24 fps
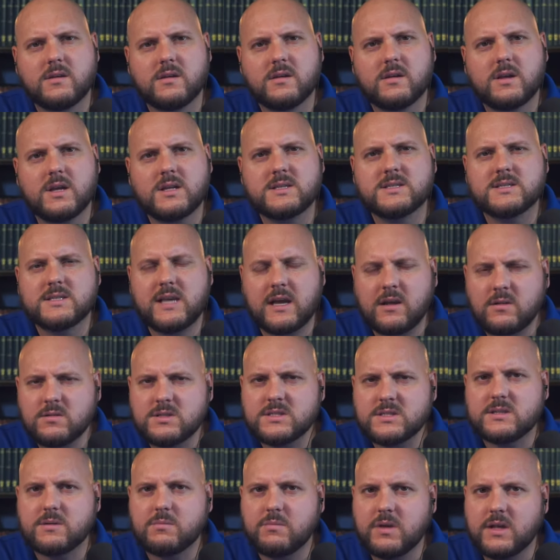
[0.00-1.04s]
It
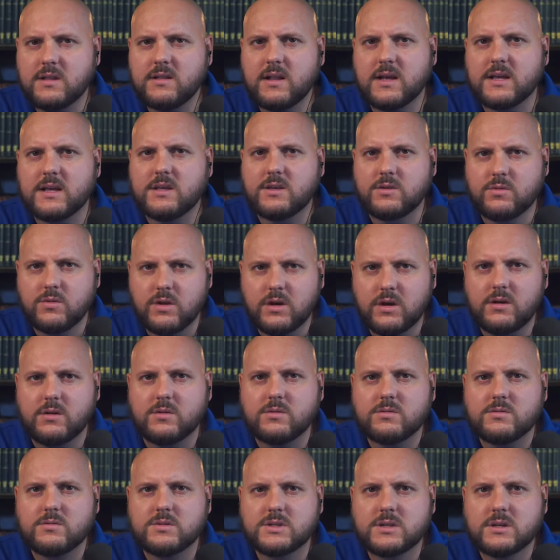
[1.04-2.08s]
sounds to me like you
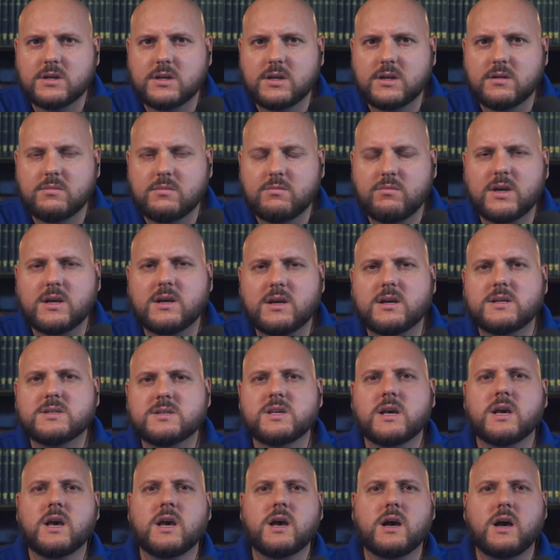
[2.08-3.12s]
don't, because
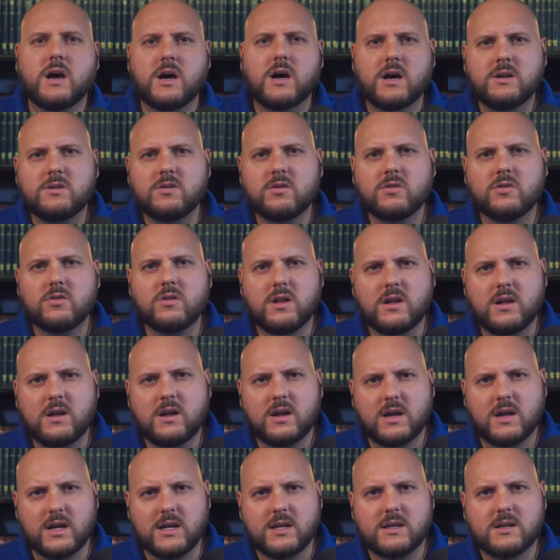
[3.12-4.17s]

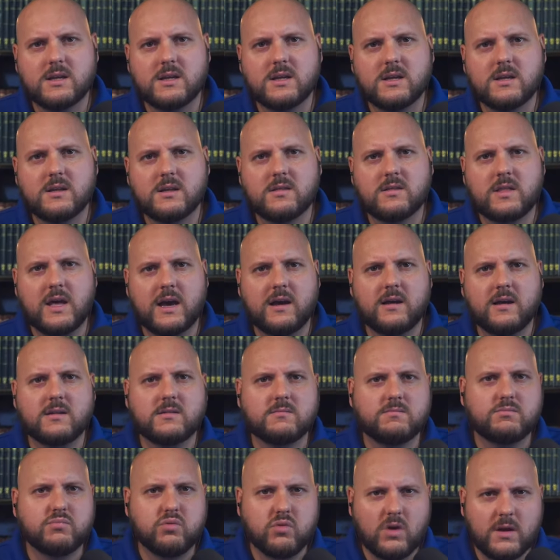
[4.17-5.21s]
underlying that
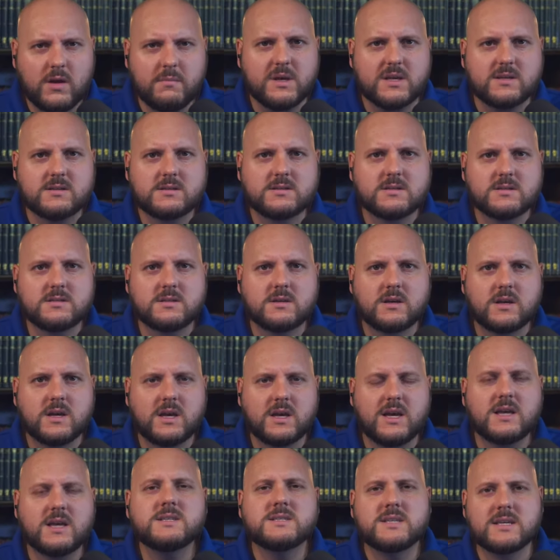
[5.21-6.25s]
premise
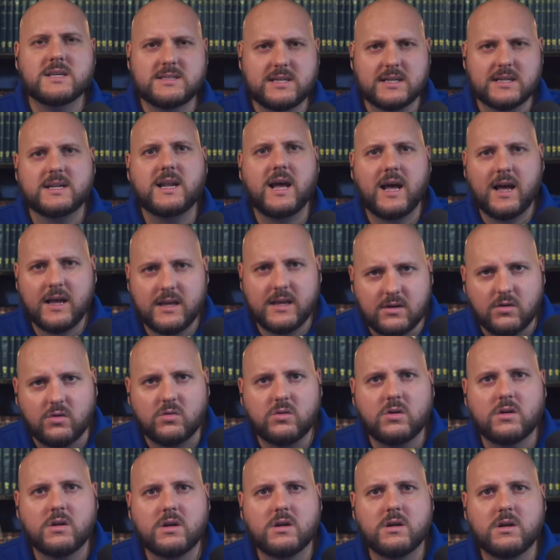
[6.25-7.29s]
is a denial
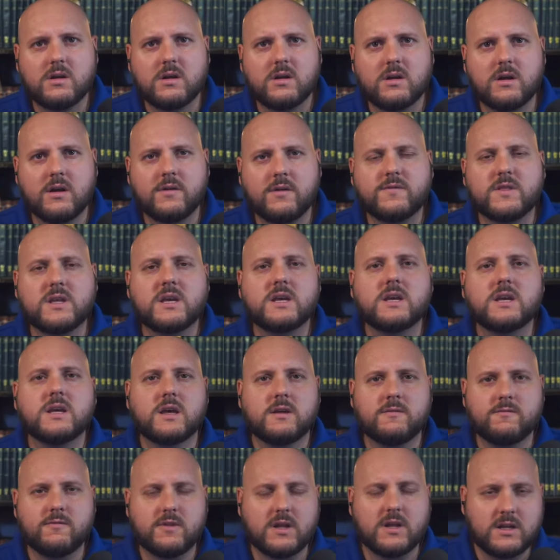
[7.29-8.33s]
of the
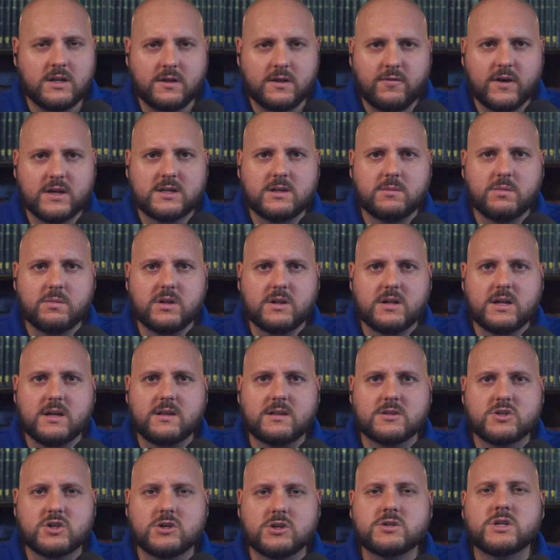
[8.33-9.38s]
indefectibility of
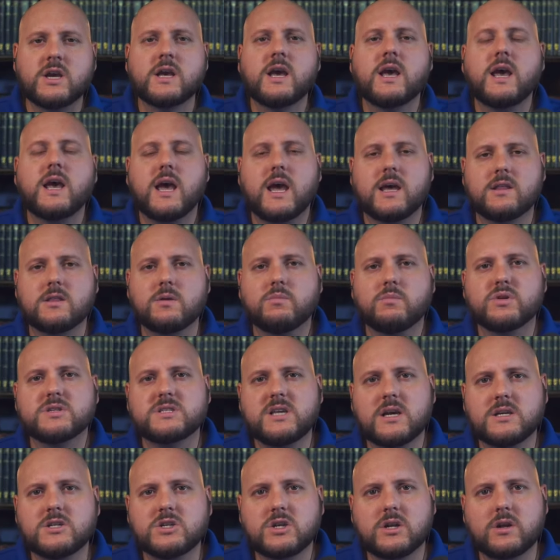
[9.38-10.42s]
the church and the
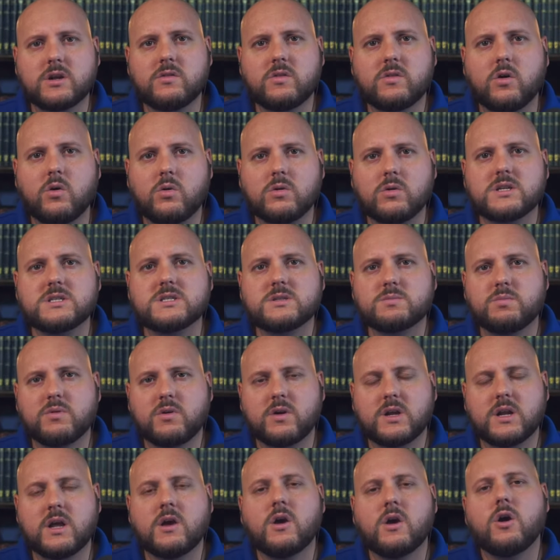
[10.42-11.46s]
protection of the Holy
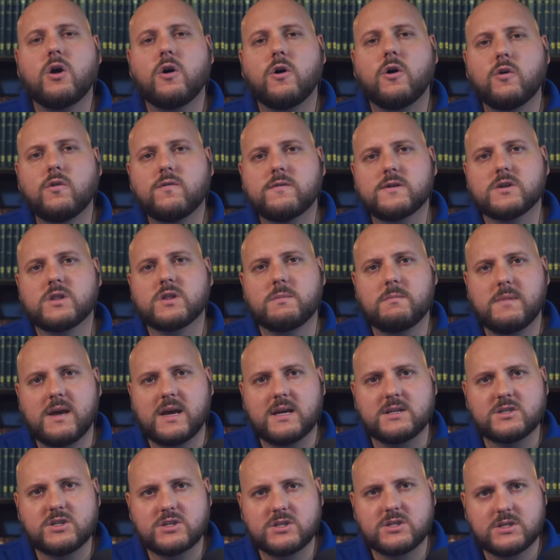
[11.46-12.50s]
Spirit over the
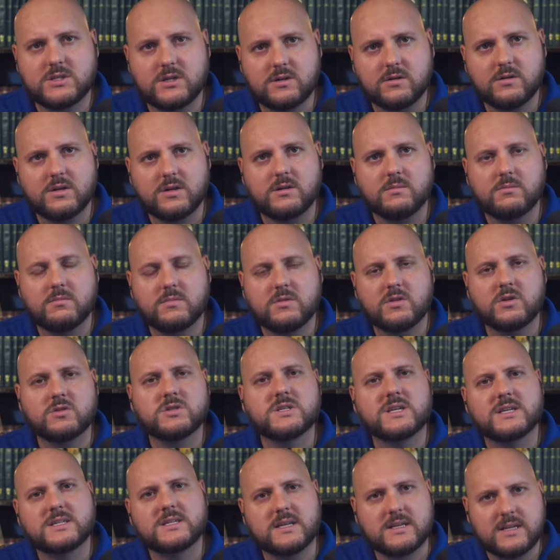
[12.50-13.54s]
magisterium. There's
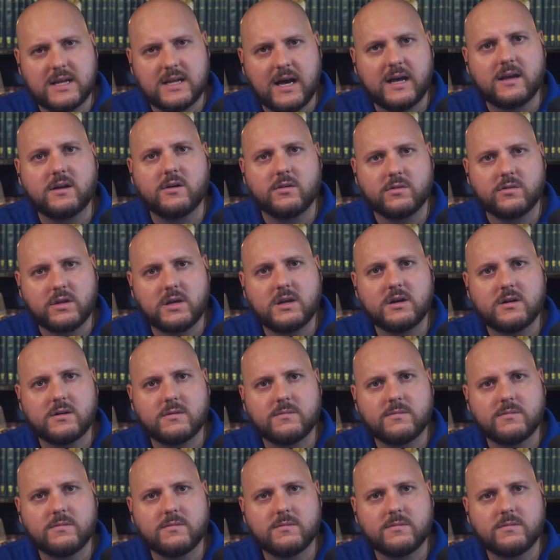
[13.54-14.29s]
a denial there.